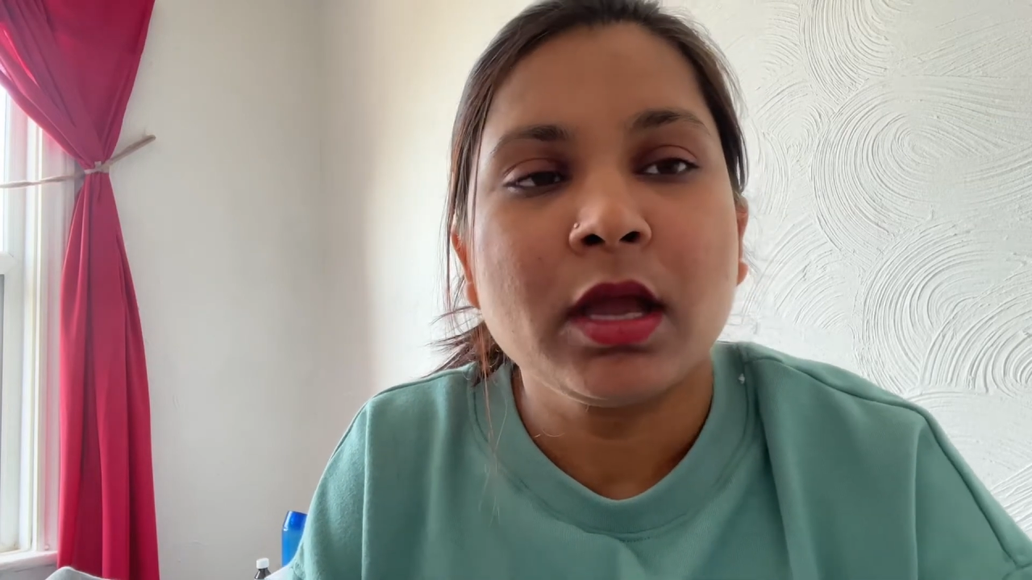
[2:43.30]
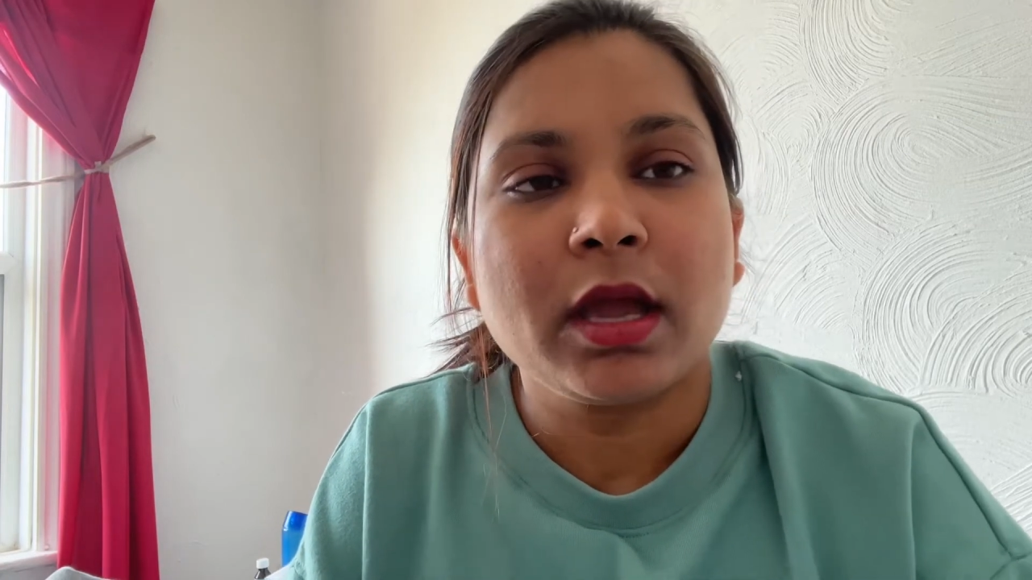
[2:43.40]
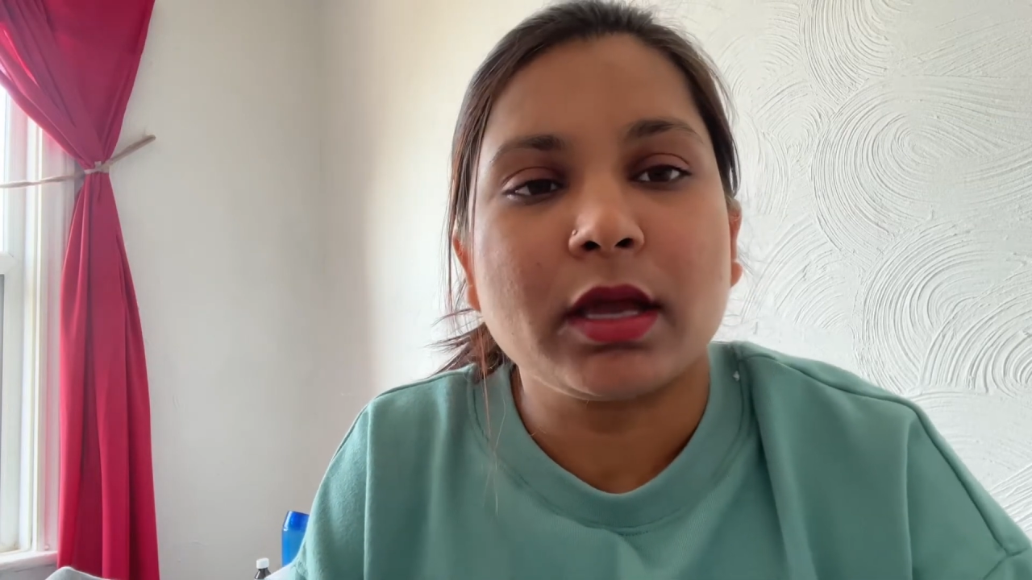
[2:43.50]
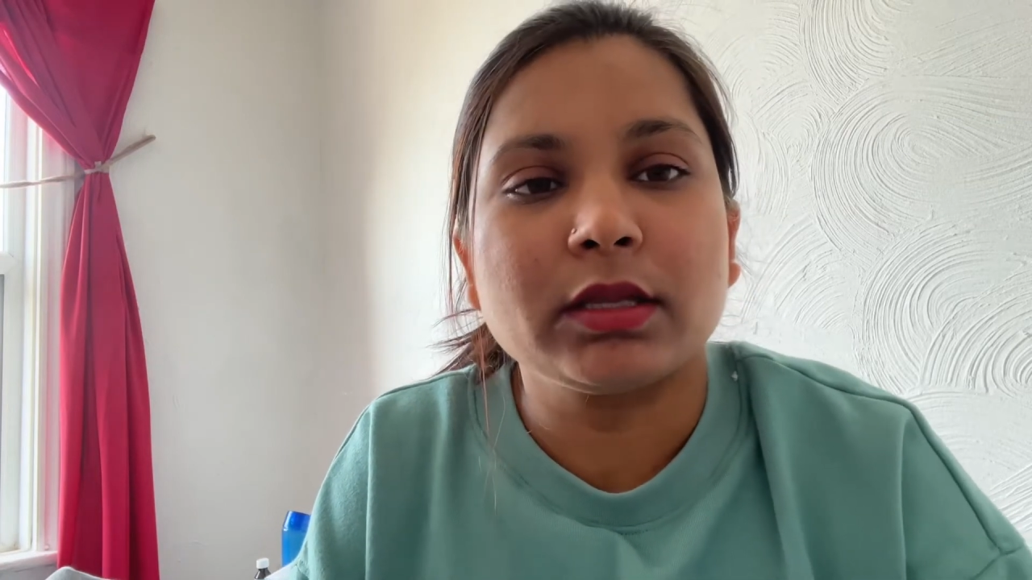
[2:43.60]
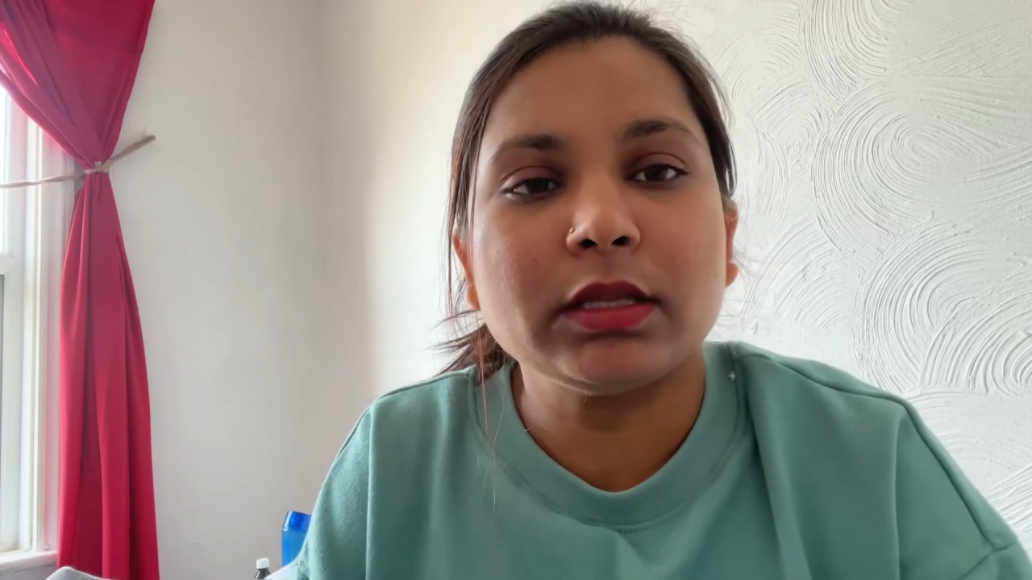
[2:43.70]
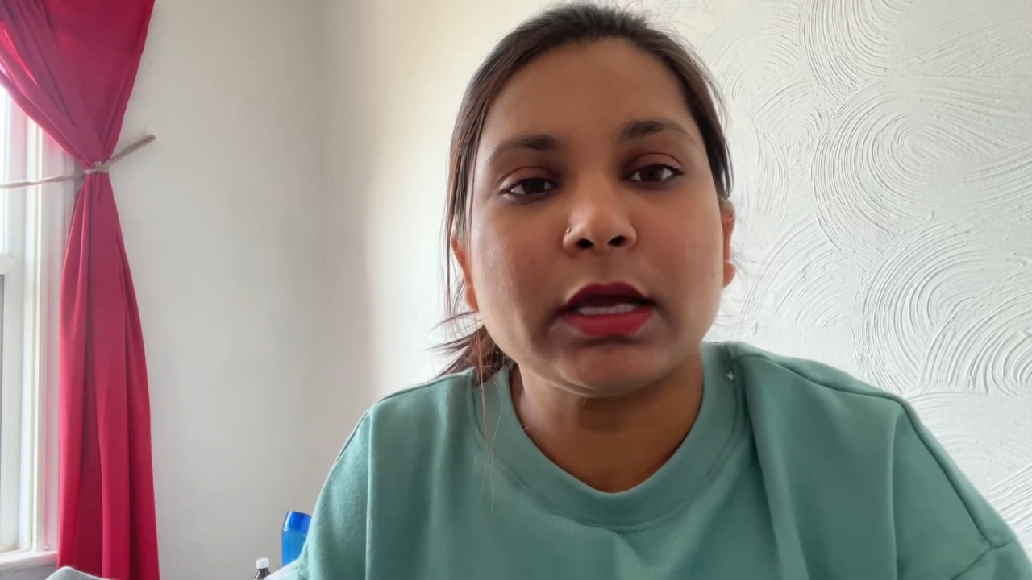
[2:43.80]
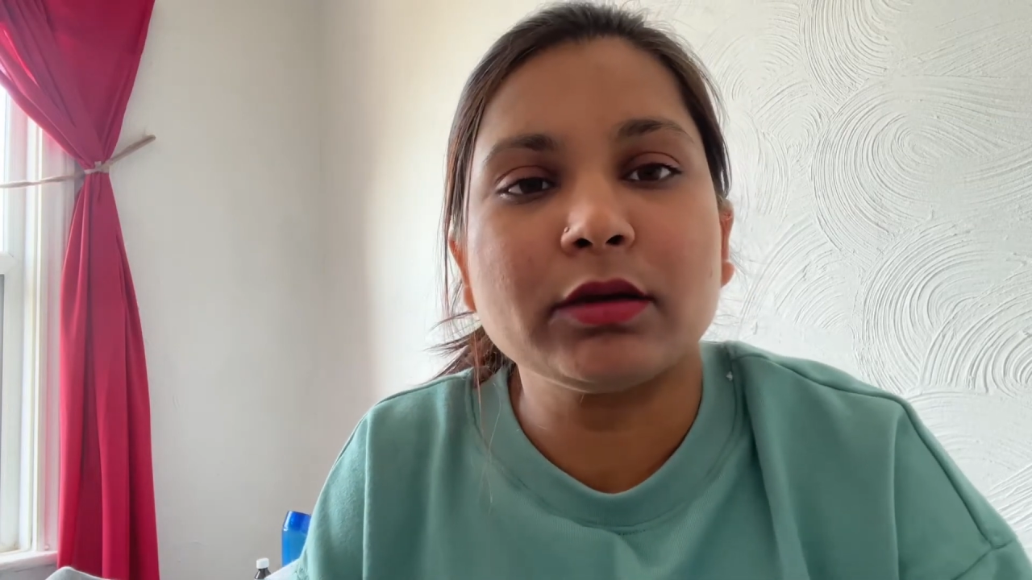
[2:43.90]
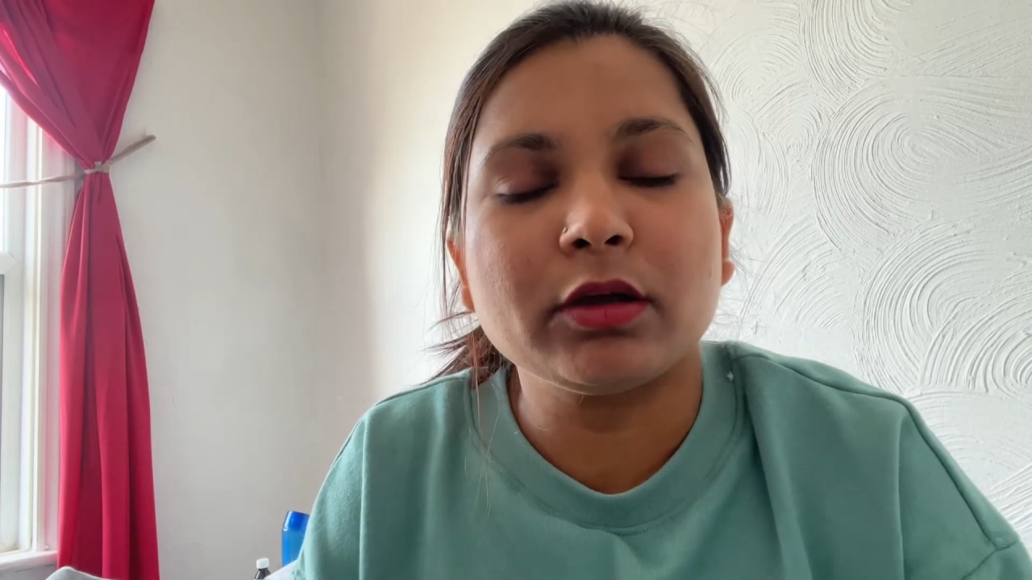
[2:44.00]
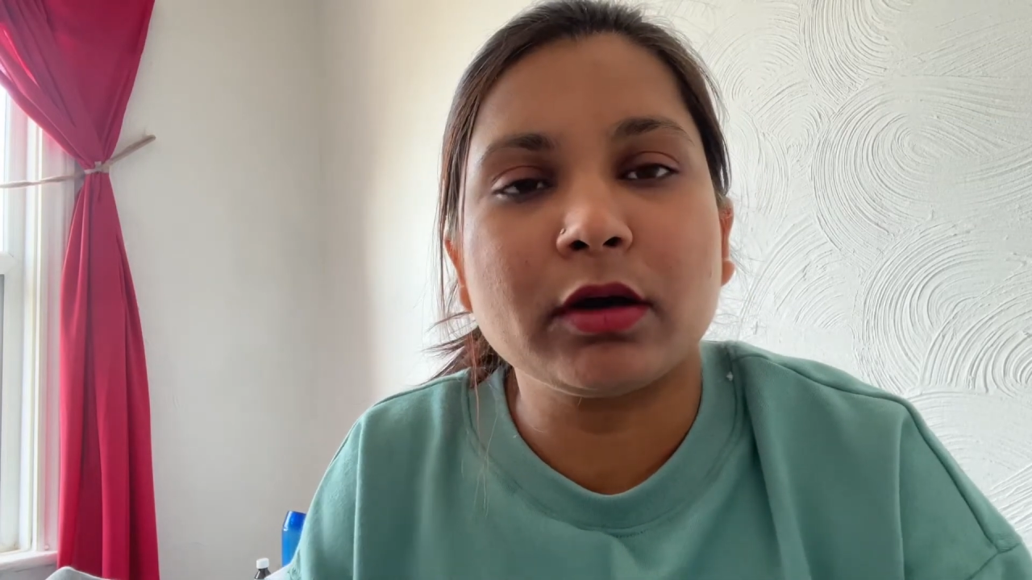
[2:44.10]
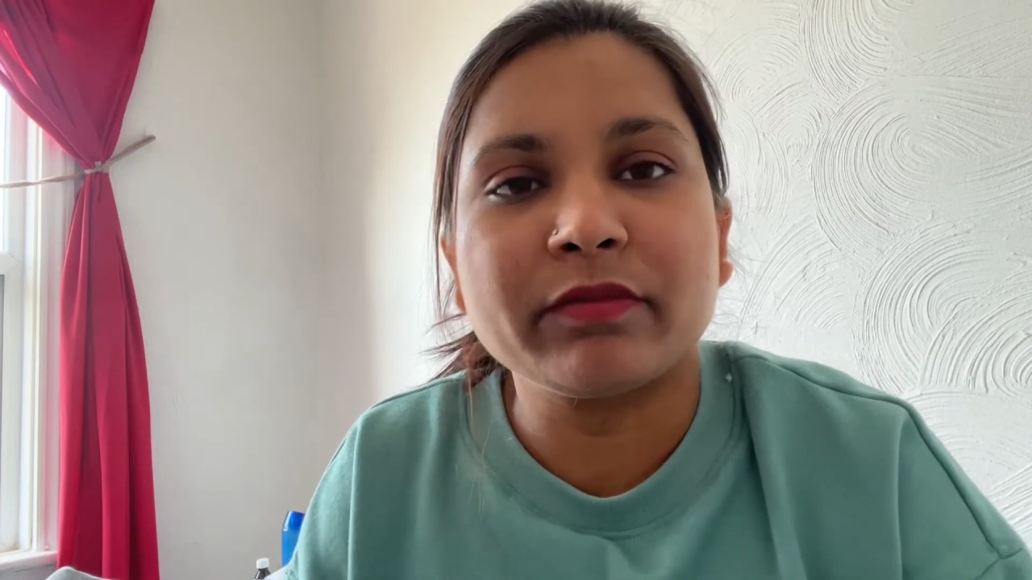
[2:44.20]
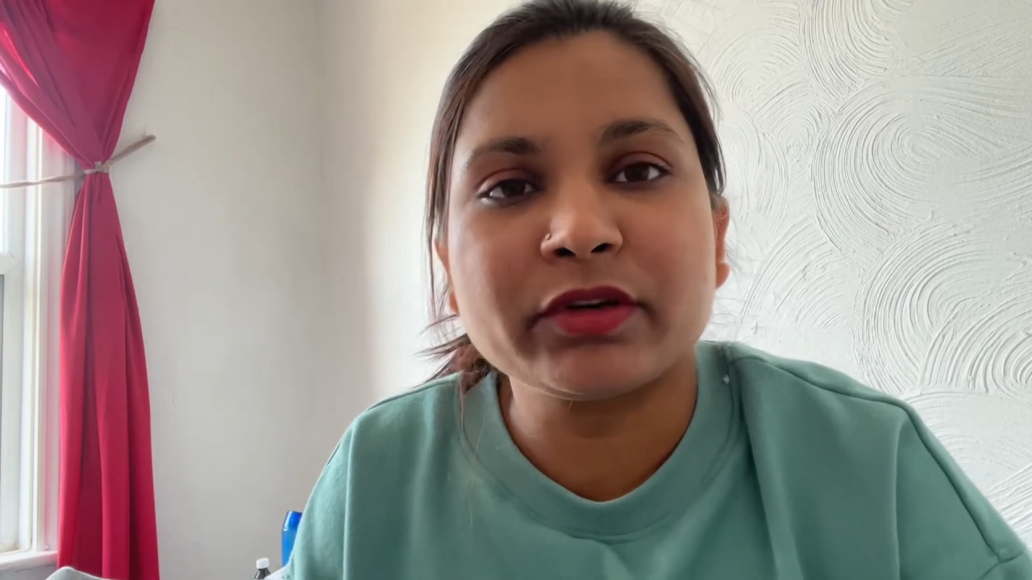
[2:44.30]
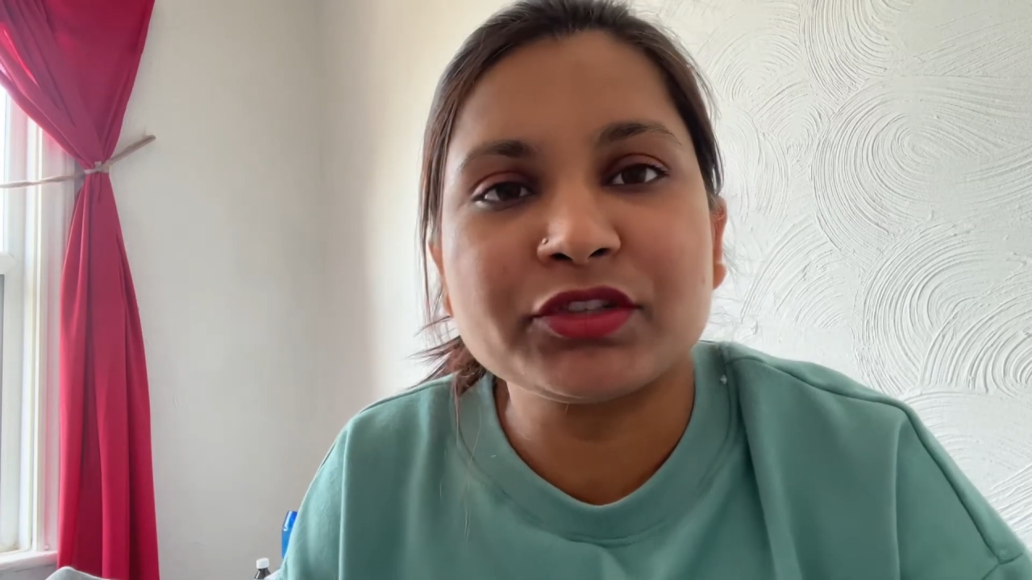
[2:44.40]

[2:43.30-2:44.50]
And then after